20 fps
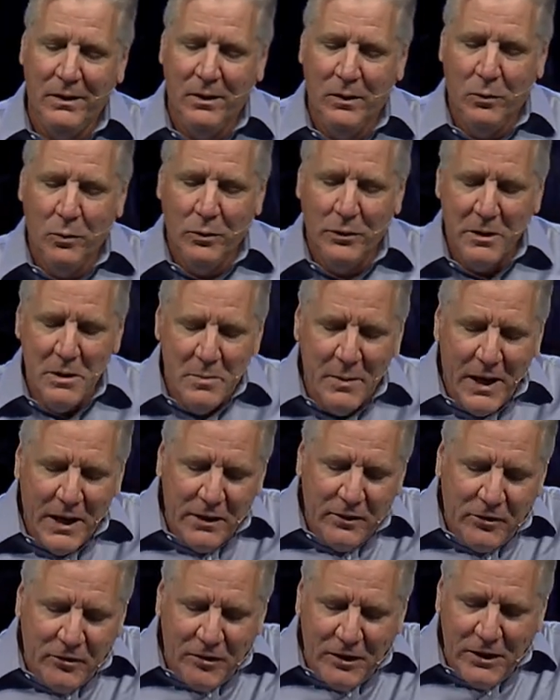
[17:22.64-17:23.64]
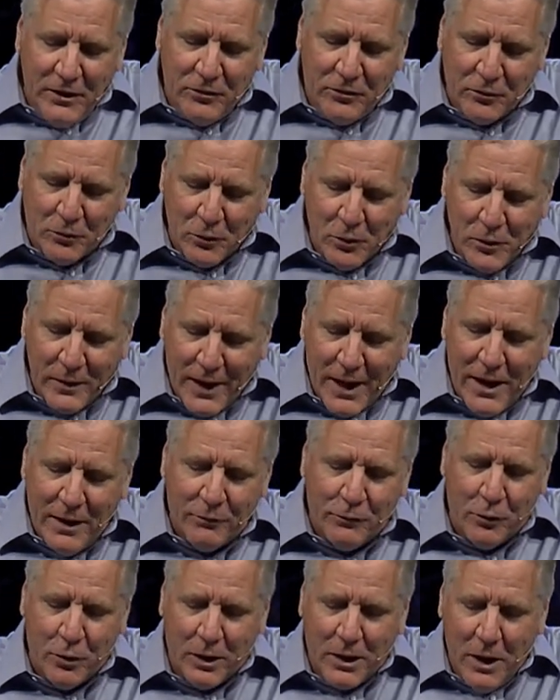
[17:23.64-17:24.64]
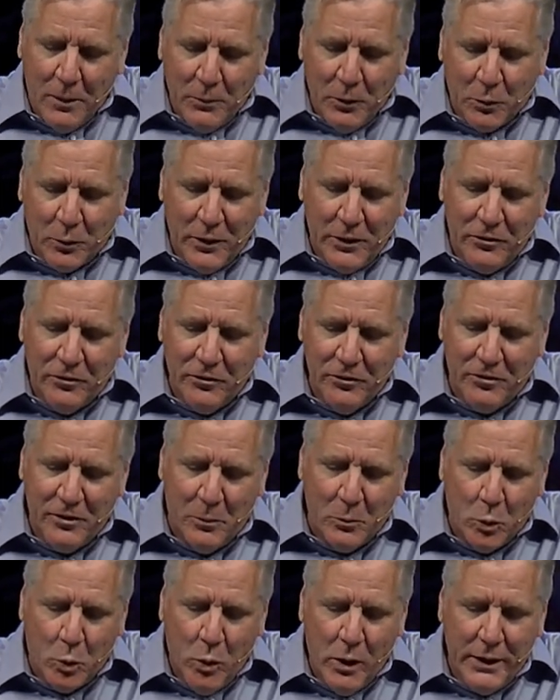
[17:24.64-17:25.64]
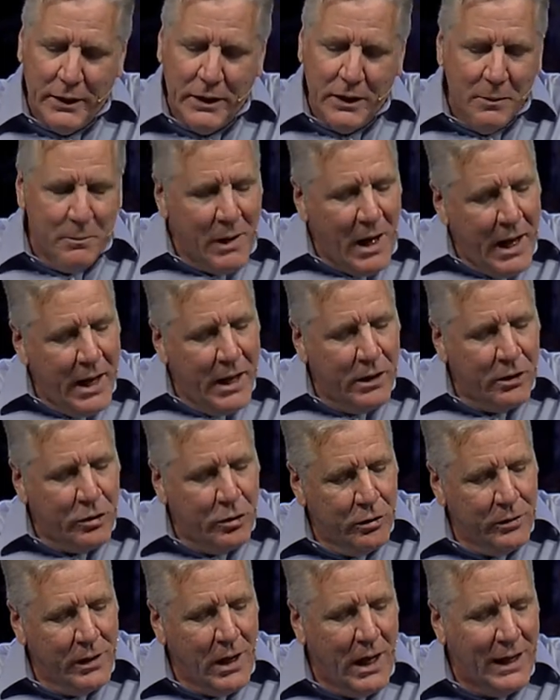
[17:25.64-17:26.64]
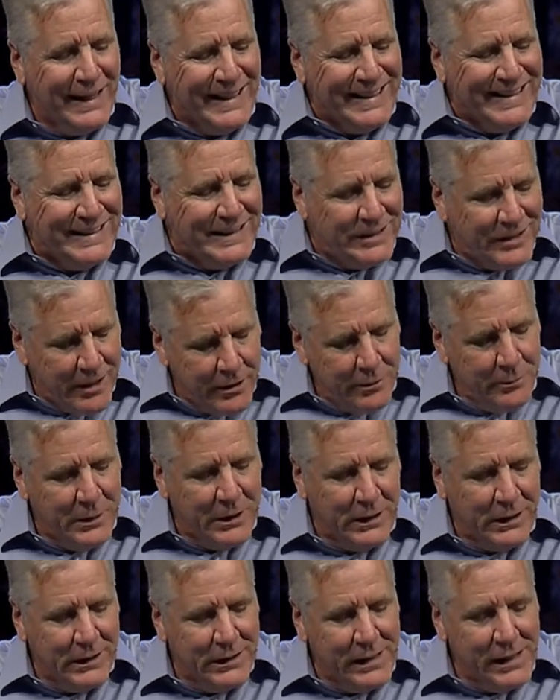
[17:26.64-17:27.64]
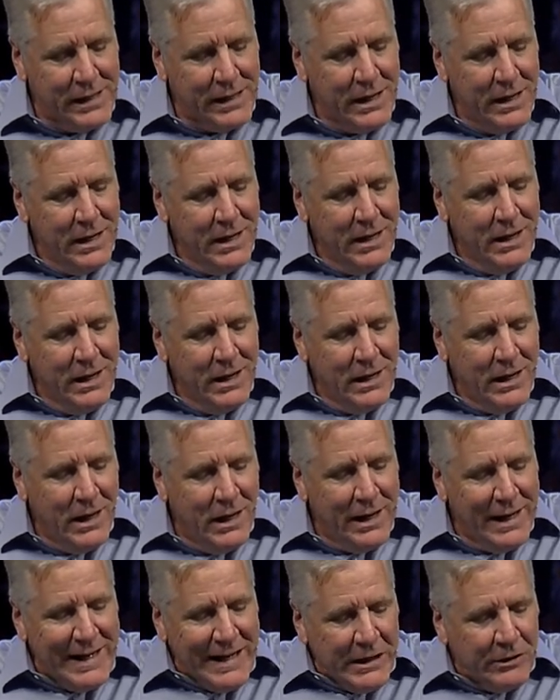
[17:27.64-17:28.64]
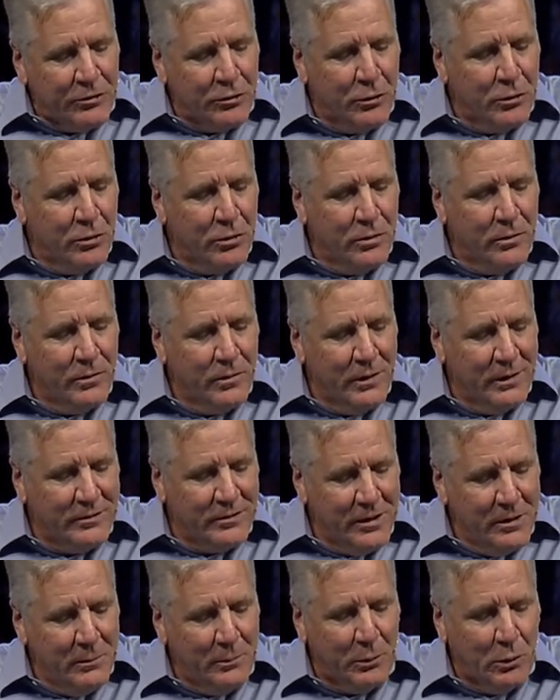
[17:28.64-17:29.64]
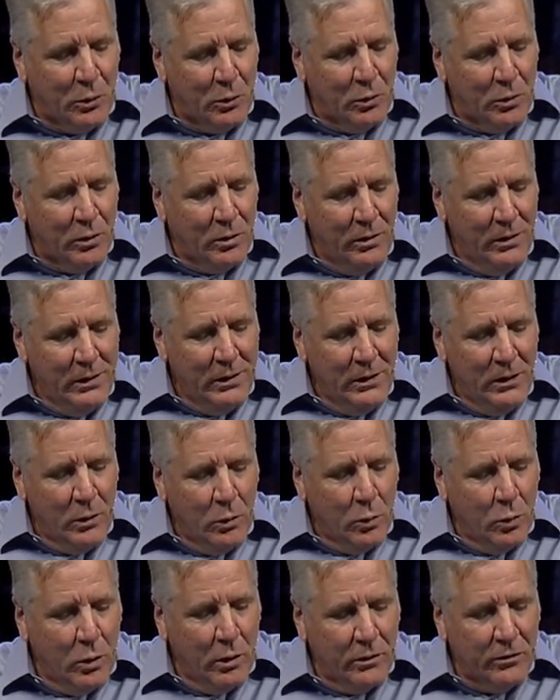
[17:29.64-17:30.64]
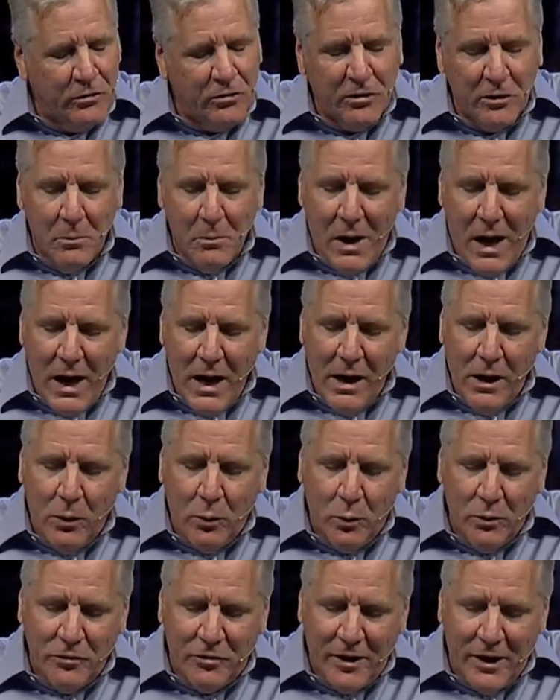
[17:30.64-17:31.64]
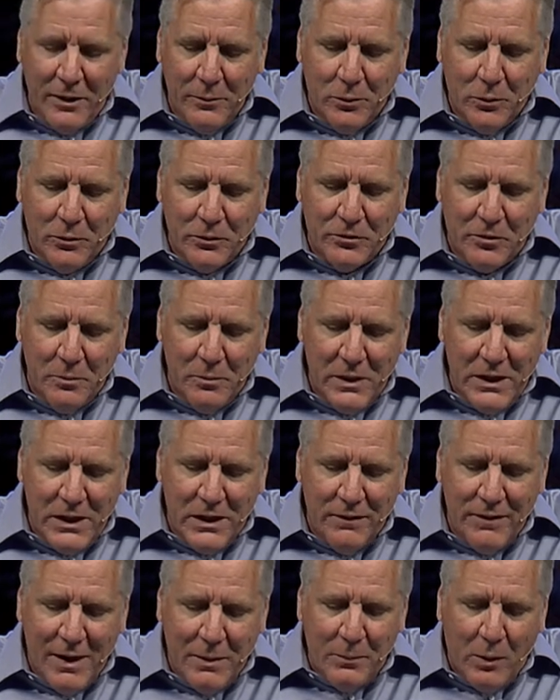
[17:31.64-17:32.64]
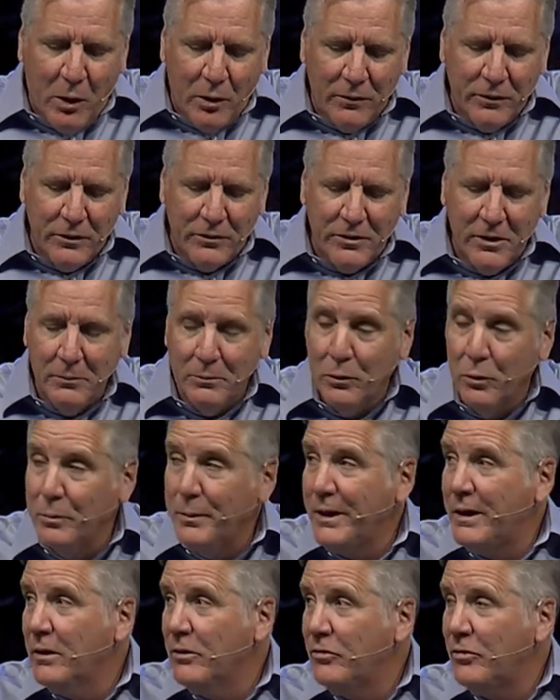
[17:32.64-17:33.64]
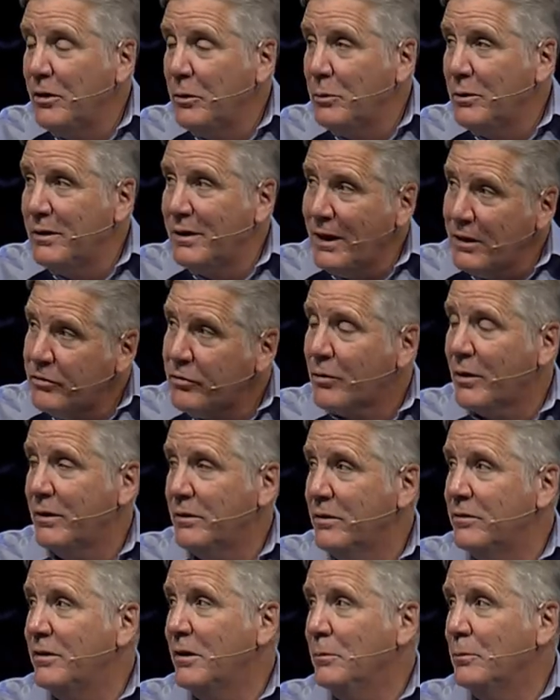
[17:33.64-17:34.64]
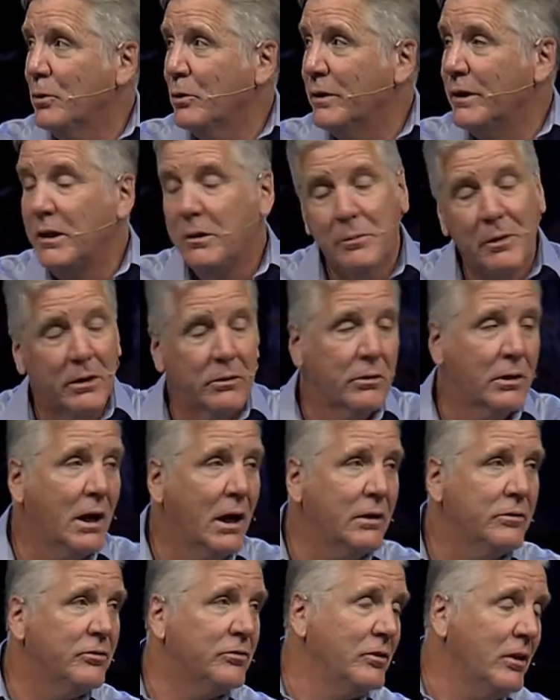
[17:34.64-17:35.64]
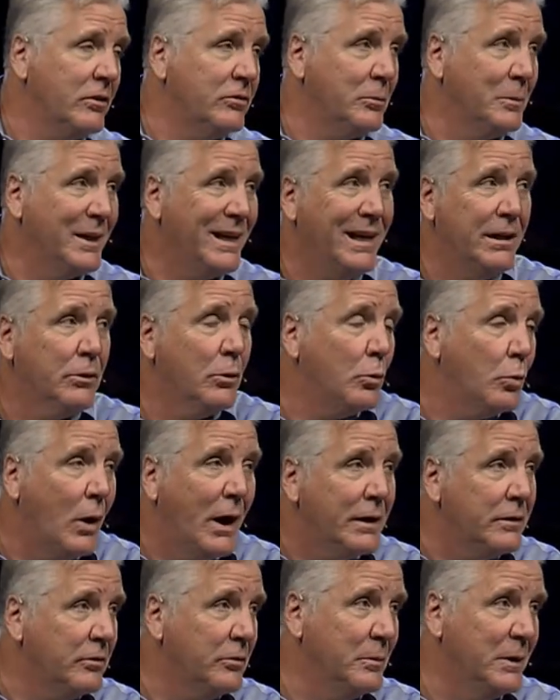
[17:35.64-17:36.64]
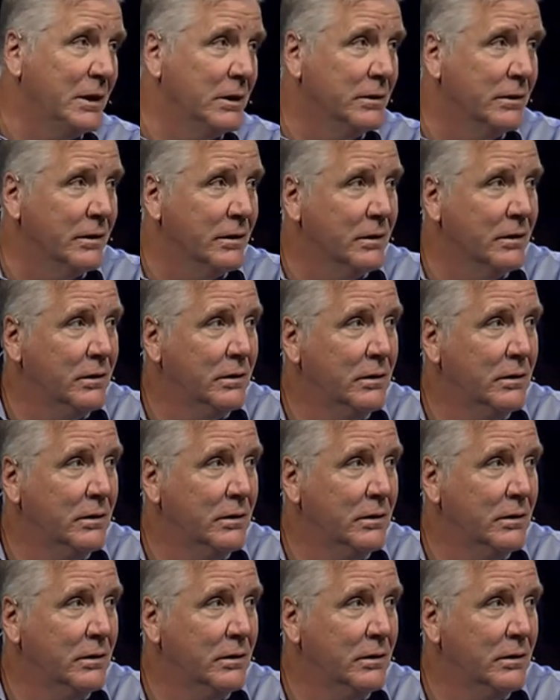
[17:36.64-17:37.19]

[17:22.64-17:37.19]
Well, Nehemiah sees through that for a couple of reasons. Number one, Nehemiah could not legitimately enter the temple where Shemaiah was able to be in that part of the temple because he would desecrate the temple and he'd be under God's judgment. He had no right to be in there.